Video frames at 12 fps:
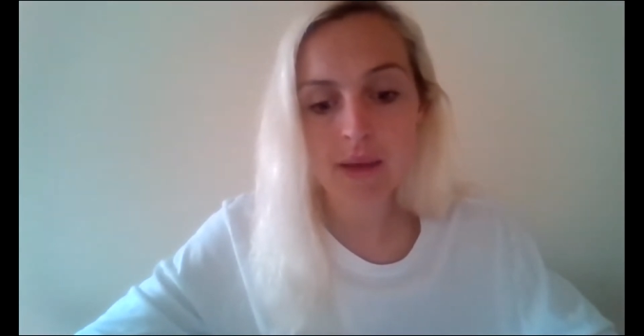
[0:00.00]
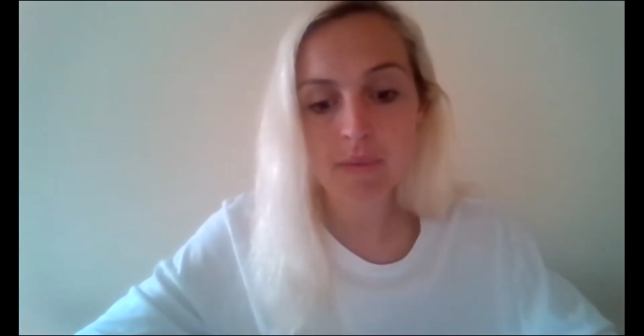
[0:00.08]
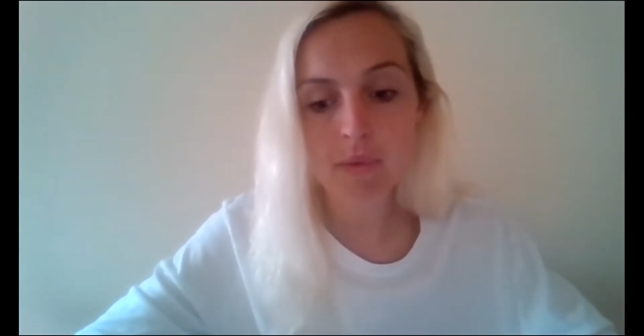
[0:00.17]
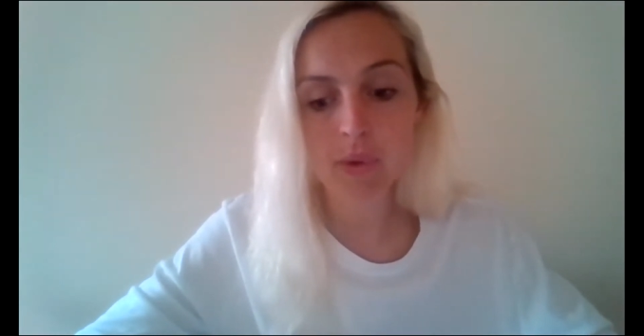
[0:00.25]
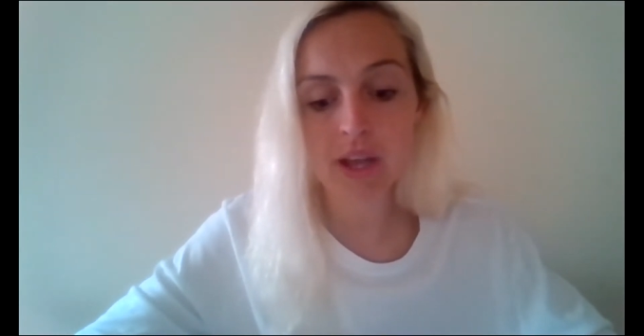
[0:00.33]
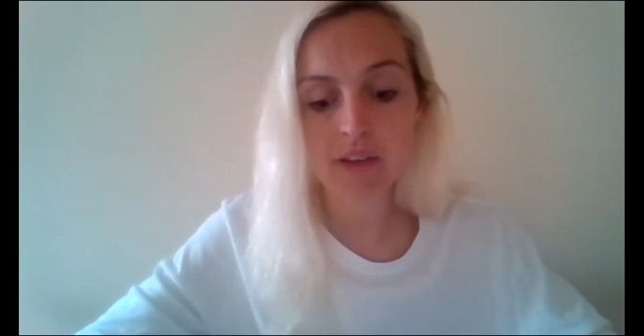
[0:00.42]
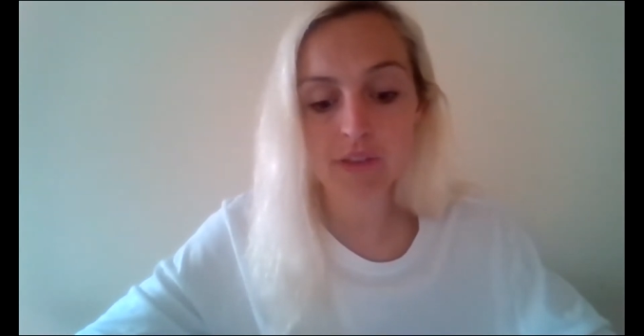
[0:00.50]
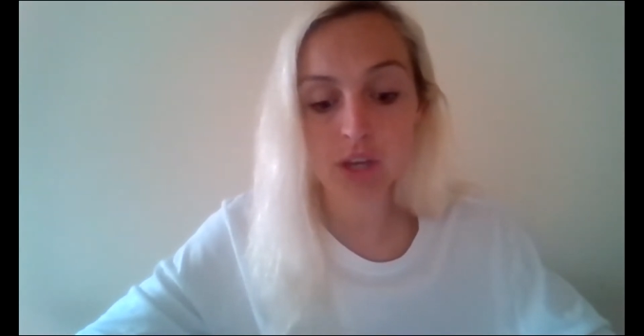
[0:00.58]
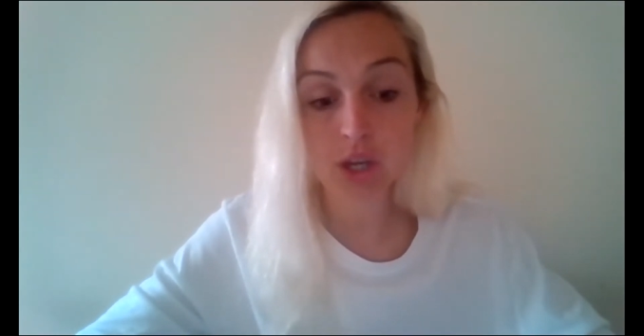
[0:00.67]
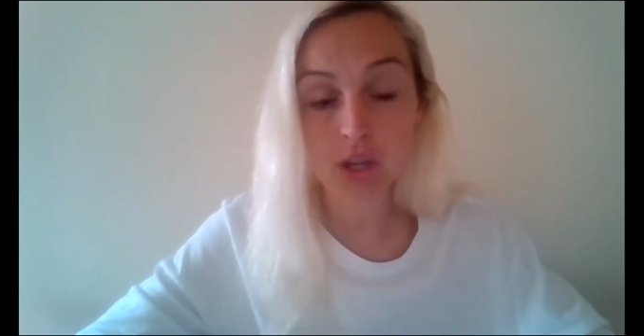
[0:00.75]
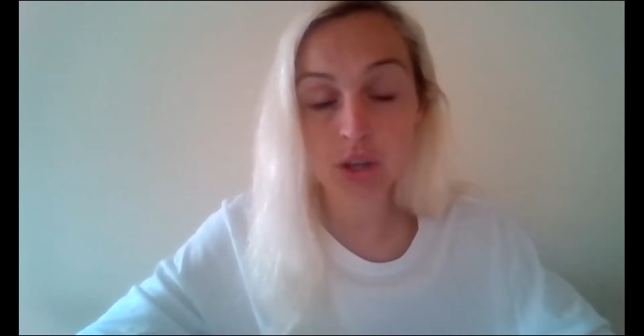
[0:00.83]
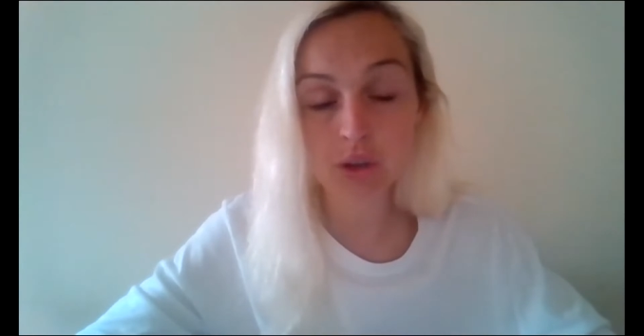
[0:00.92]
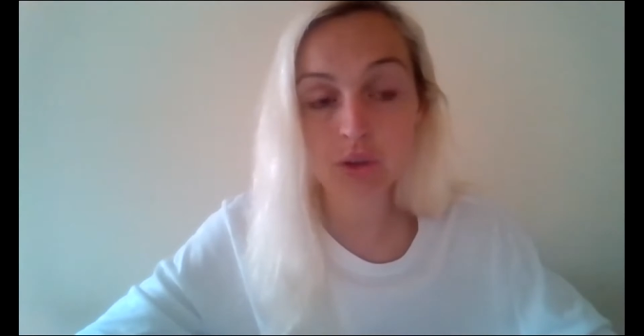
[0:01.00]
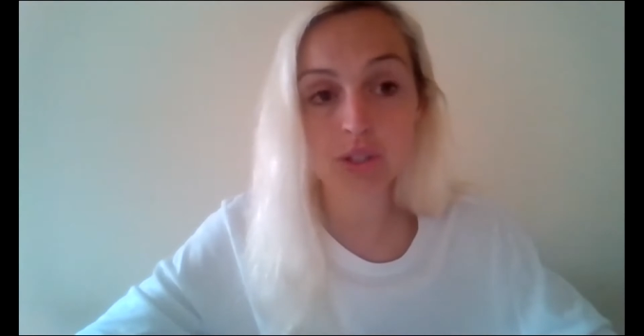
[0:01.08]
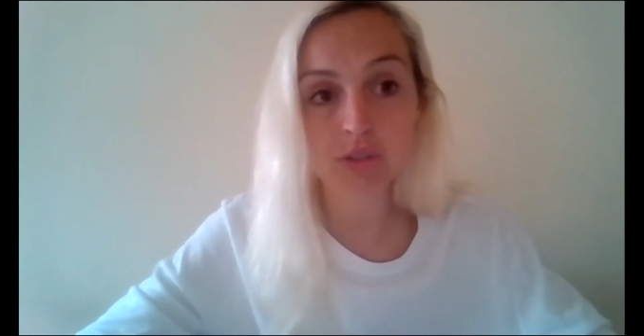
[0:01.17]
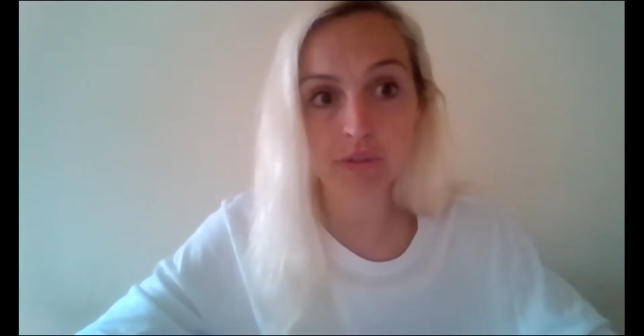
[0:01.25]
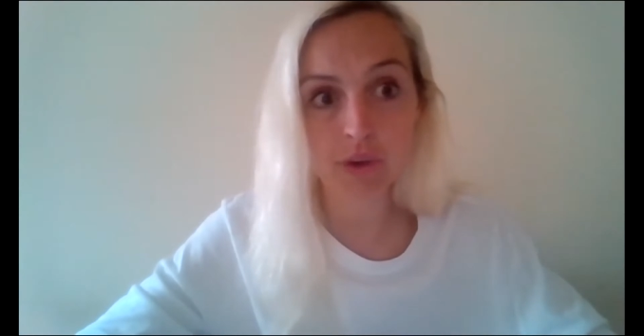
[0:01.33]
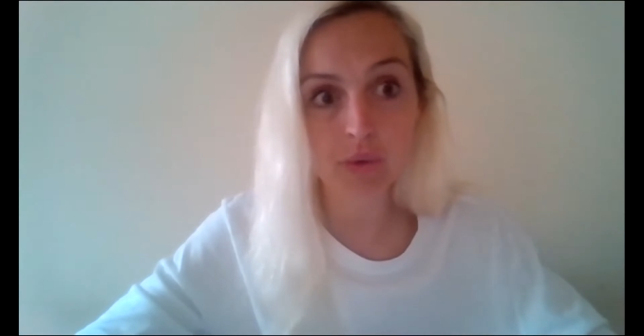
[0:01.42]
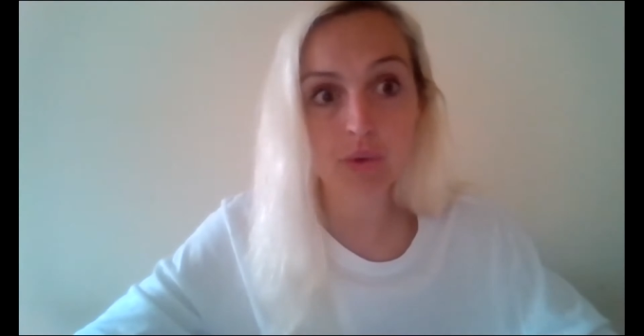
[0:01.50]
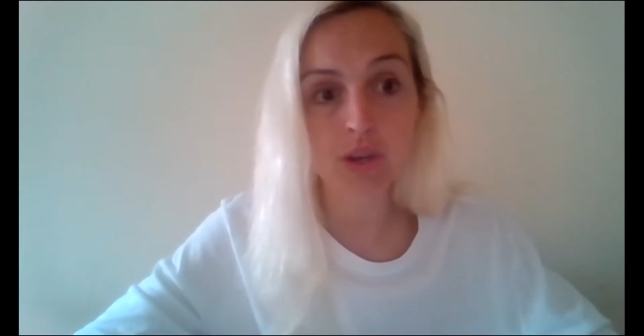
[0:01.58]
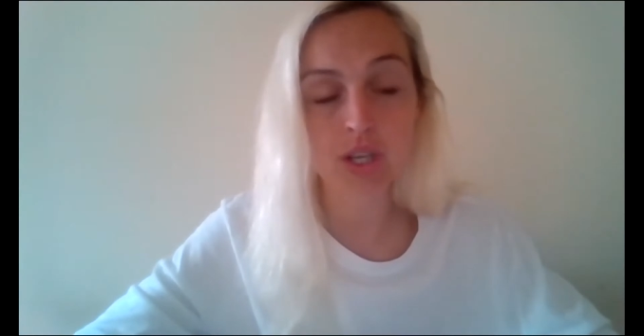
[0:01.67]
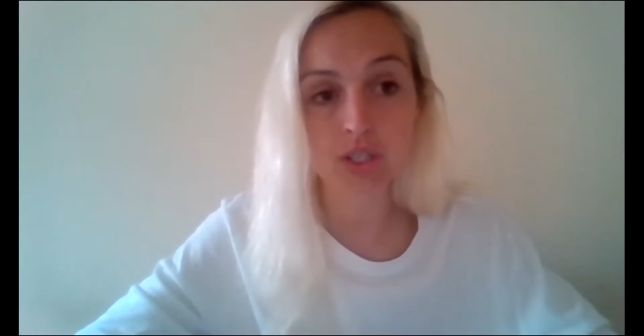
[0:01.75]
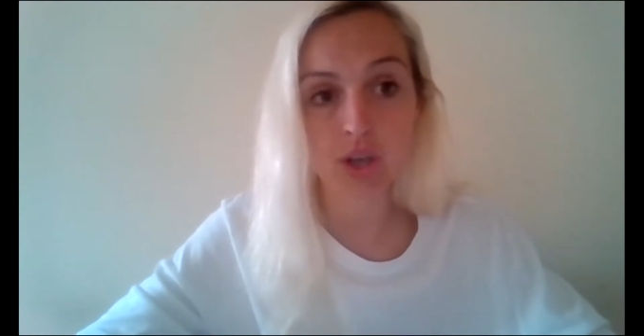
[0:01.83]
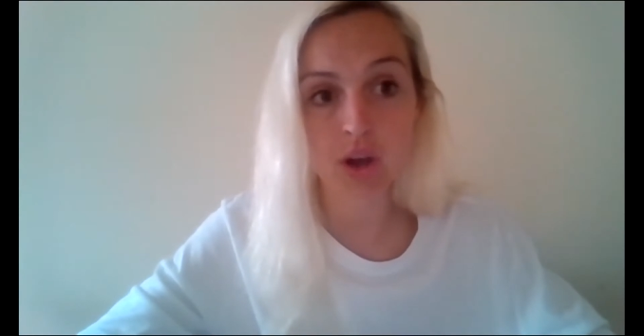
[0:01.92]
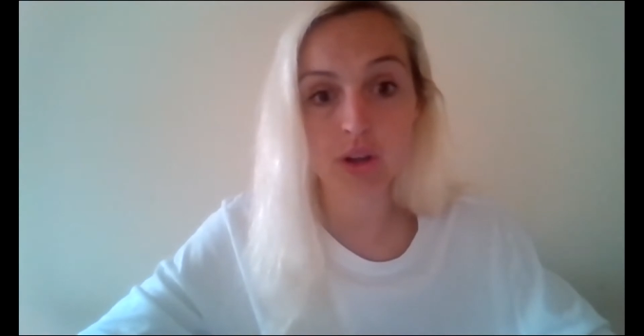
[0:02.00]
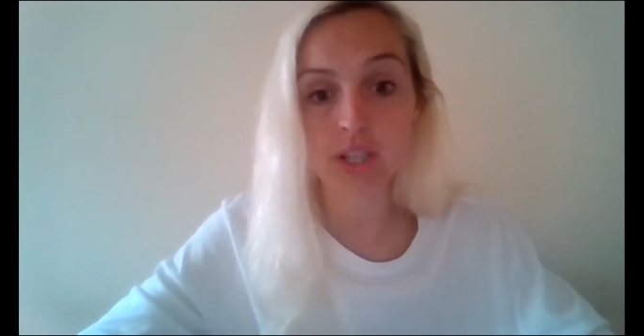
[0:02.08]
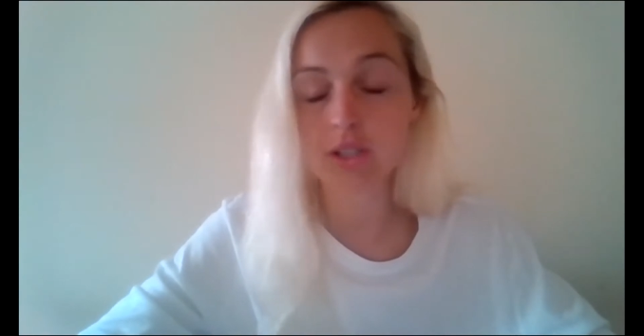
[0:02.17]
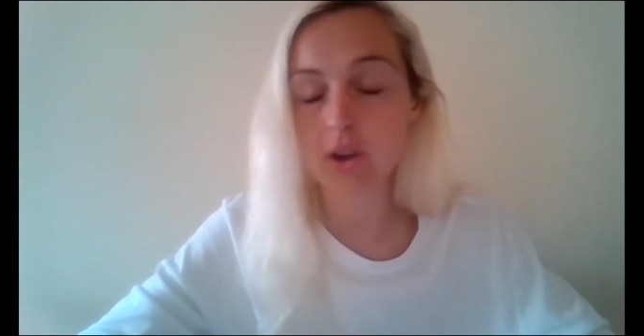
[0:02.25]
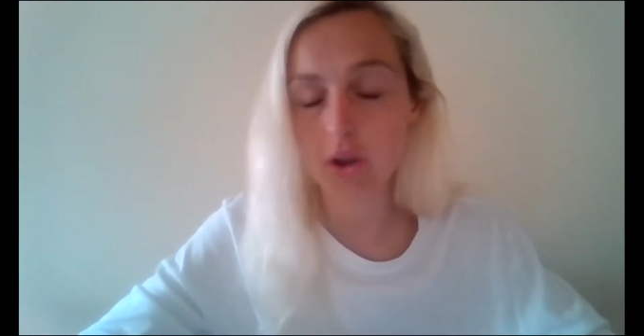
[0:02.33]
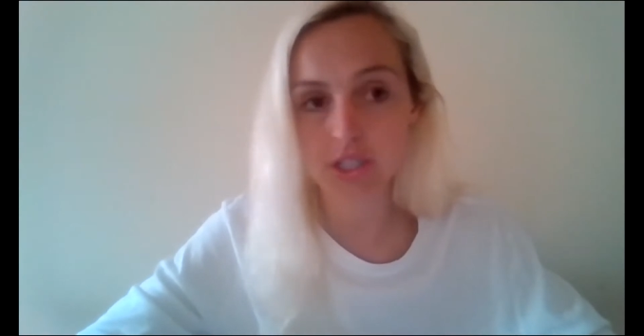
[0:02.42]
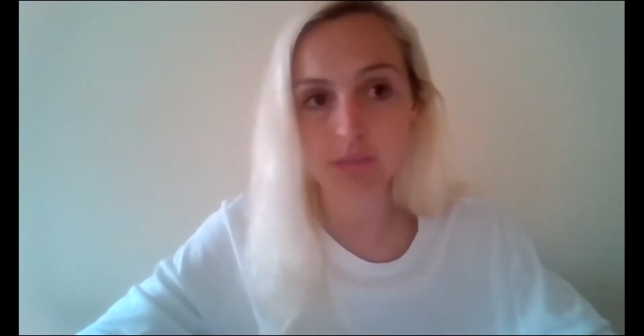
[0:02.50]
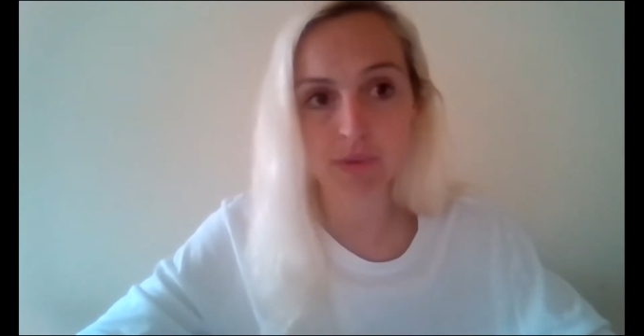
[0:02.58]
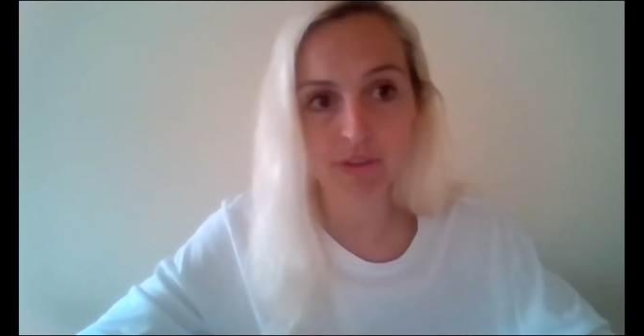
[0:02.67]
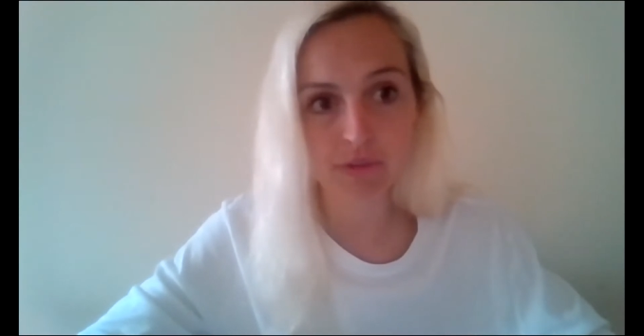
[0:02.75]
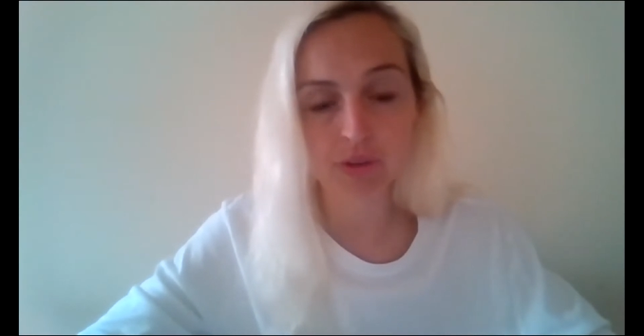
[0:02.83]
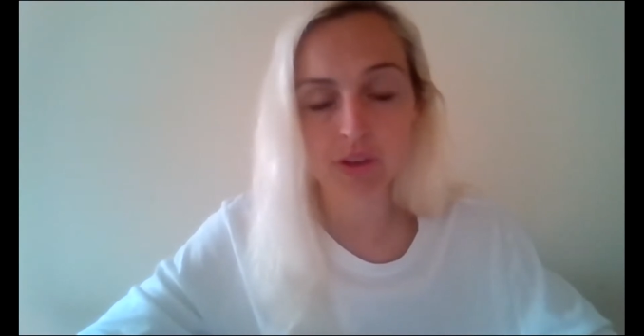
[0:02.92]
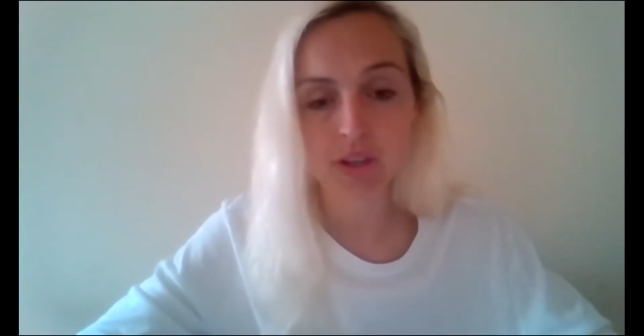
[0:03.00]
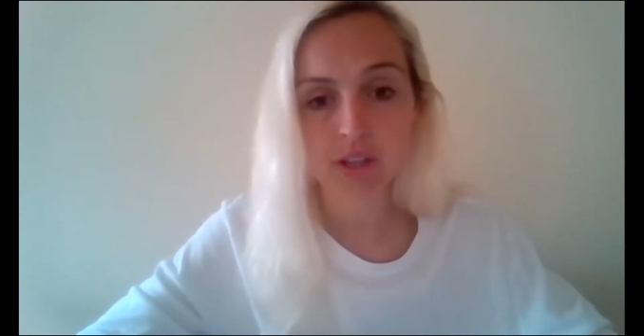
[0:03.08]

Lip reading: We have a huge focus on it's got to be fun.